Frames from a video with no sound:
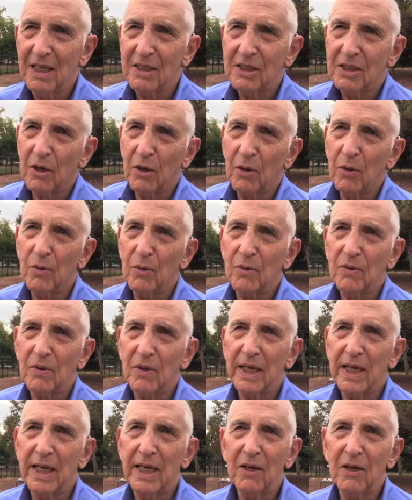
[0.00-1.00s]
So
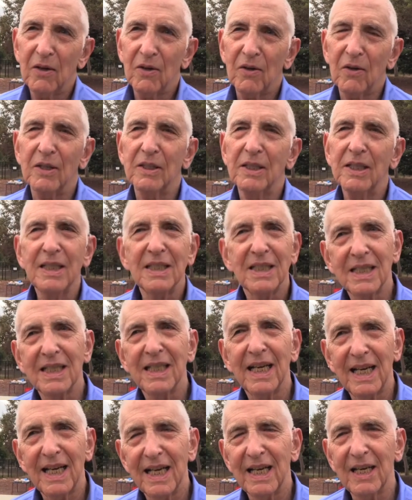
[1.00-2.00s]
here on this
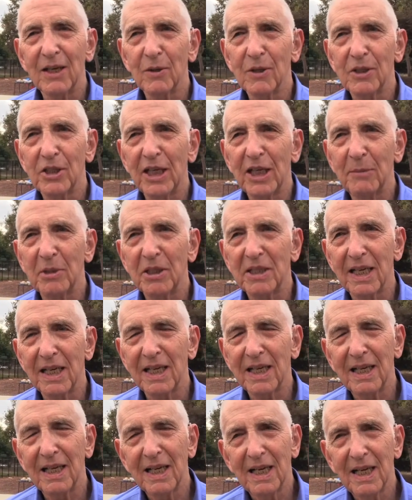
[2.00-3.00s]
day, Hiroshima
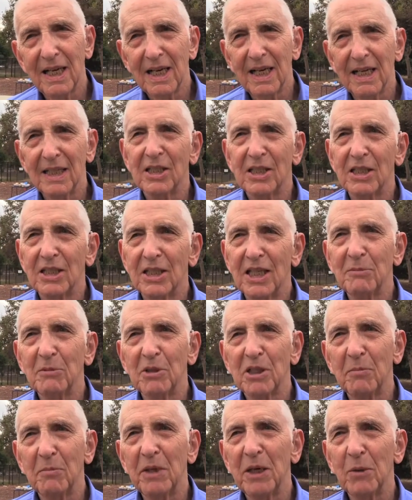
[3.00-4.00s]
Day, it just
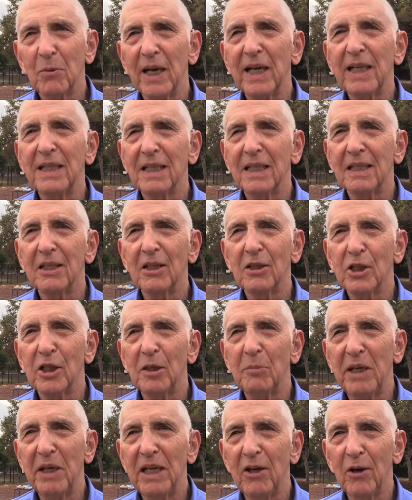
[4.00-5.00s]
seems to me right that there
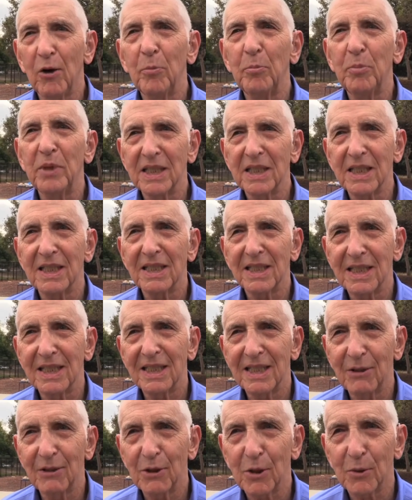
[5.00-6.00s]
should be no business
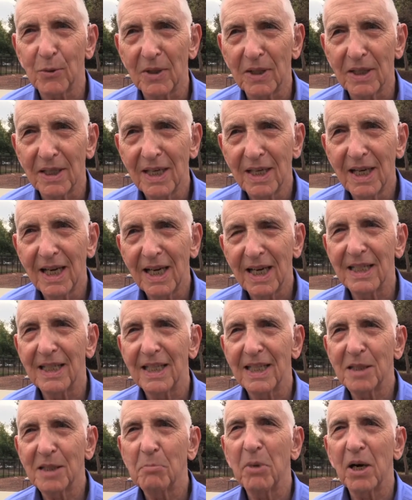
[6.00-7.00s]
as usual in
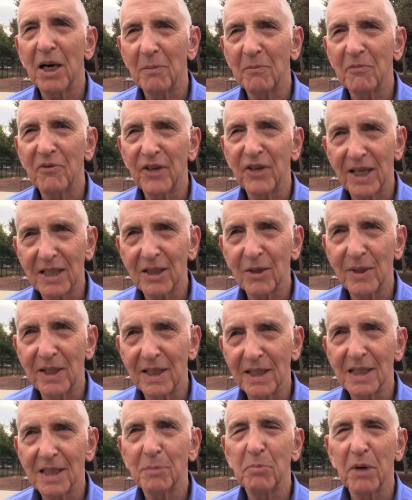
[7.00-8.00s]
this bomb factory,
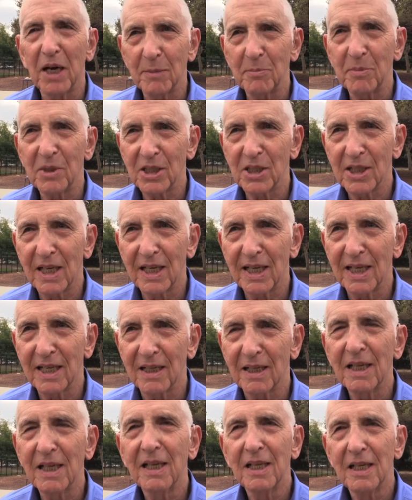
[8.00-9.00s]
this bomb designing
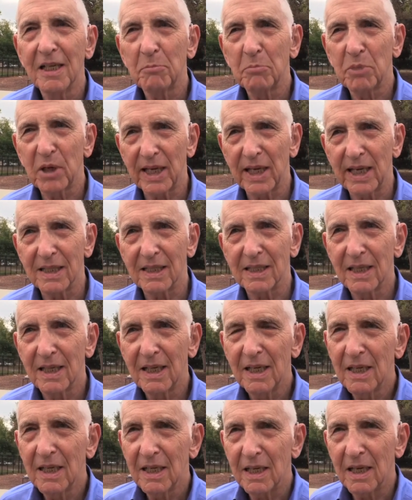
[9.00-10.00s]
plant.
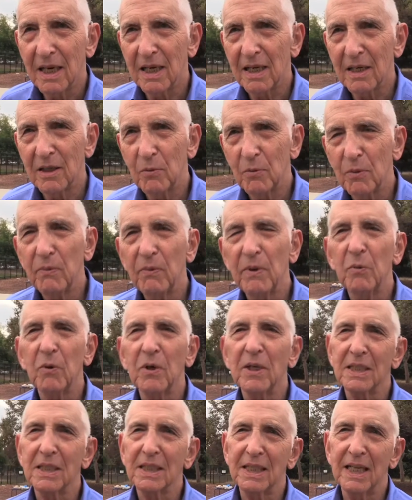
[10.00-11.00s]
We
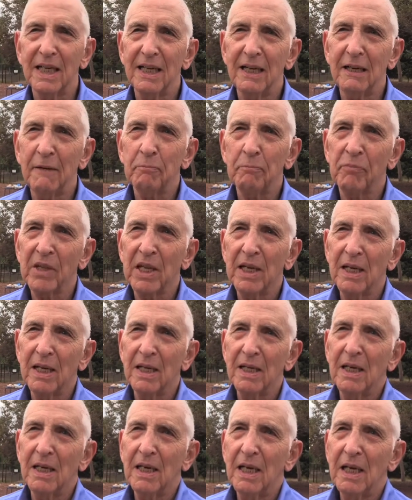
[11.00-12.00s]
want to say,
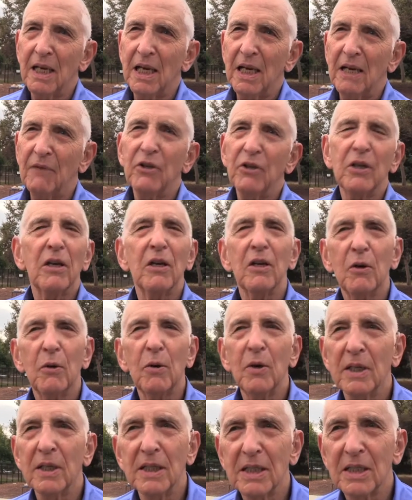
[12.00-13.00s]
if you're going to go
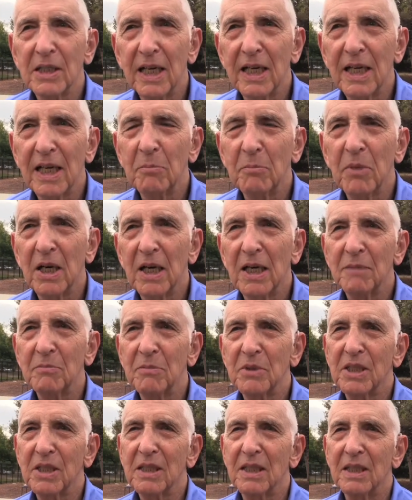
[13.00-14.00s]
on designing
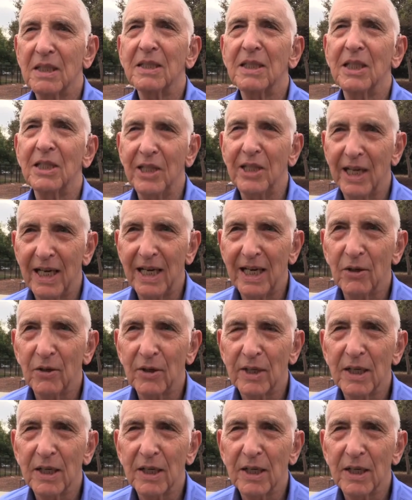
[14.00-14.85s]
bombs today on